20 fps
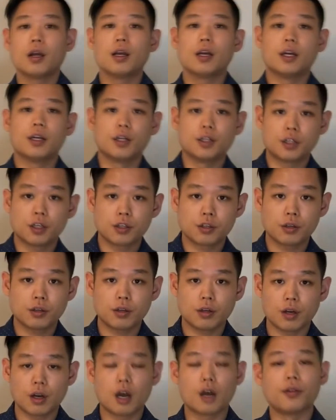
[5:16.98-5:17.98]
In
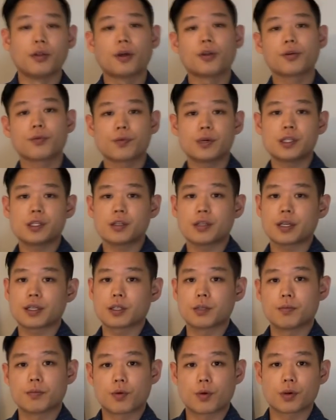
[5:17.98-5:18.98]
addition, another reason that
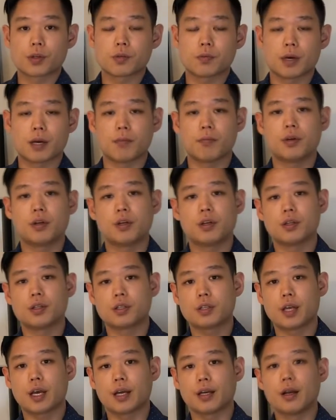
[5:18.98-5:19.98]
supports my opinion
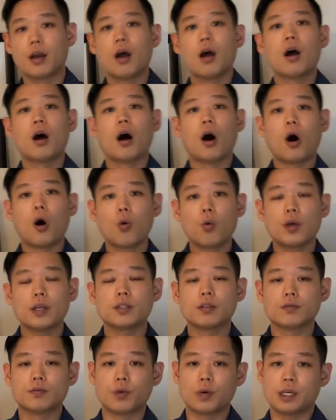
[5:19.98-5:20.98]
is that
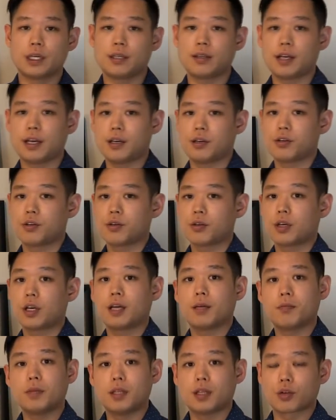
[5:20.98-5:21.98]
always avoiding danger
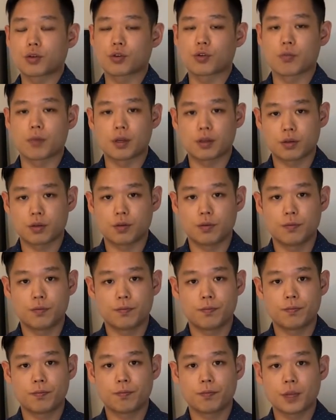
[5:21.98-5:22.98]
can be detrimental.
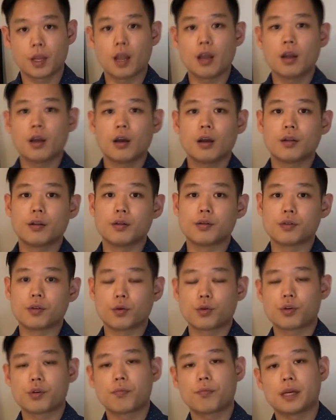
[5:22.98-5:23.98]
This
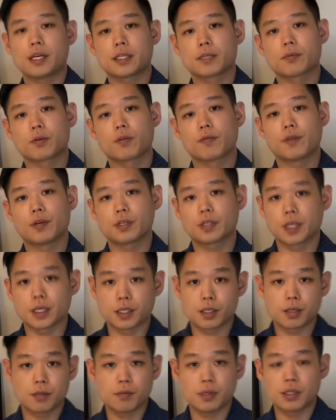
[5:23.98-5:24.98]
notion makes perfect
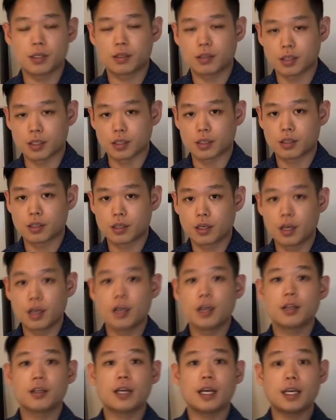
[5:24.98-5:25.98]
sense to me since
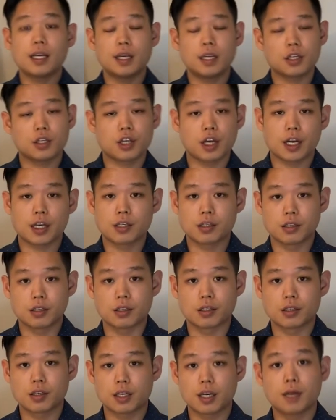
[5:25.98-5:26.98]
taking
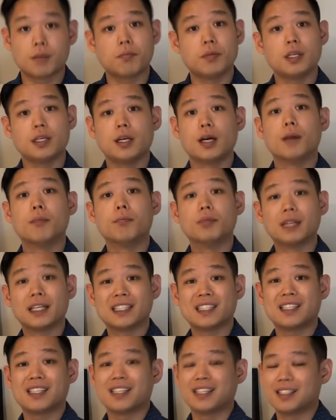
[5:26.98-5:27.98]
chances can be a
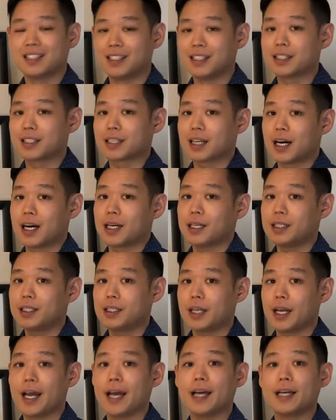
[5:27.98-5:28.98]
blessing in
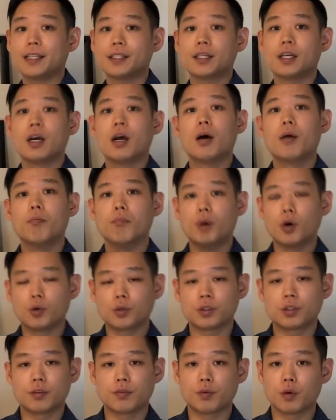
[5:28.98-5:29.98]
disguise, as
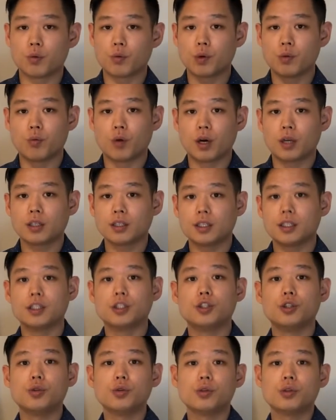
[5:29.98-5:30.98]
most of what we want
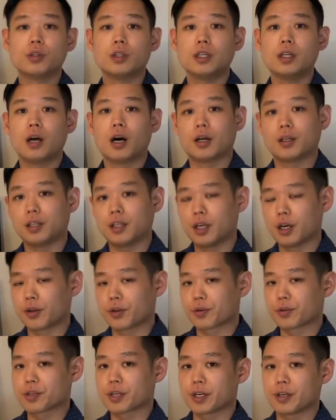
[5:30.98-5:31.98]
is usually on the
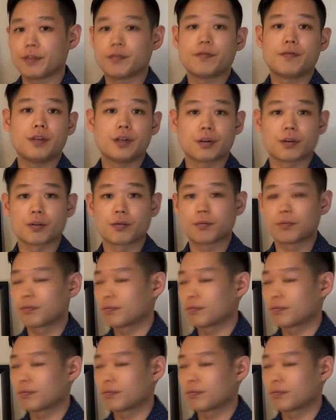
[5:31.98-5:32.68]
other side of fear.